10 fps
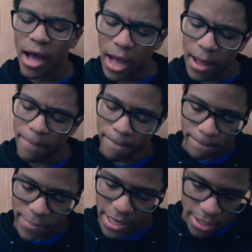Um,
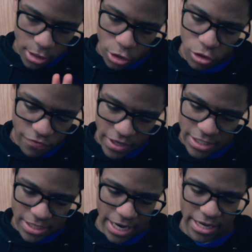but Luffy
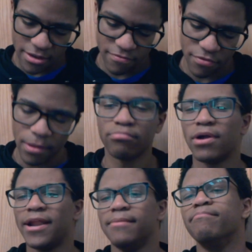is kind of the
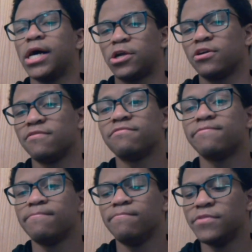bread and butter of
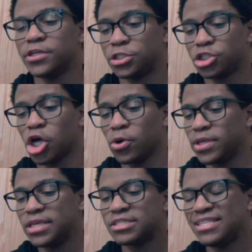this show.
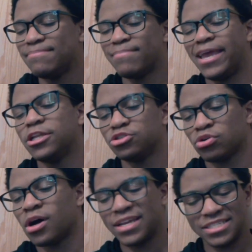He is the main
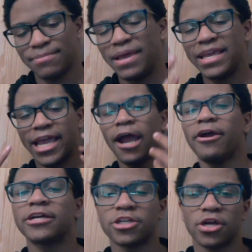draw, he's the main
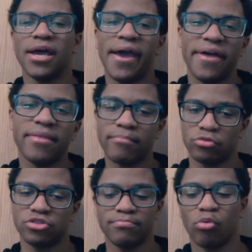character, and the
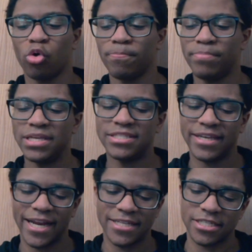most important piece to
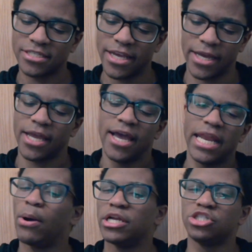get to stick.
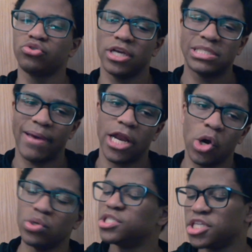Now I trust Matt
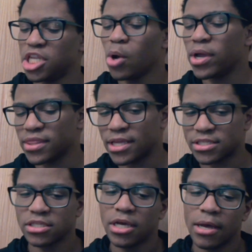Owens in knowing
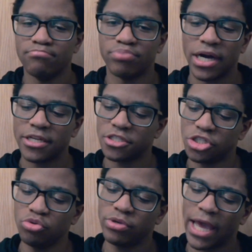this, but
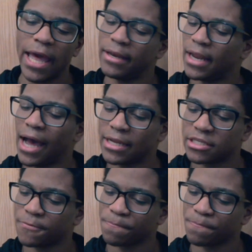you cannot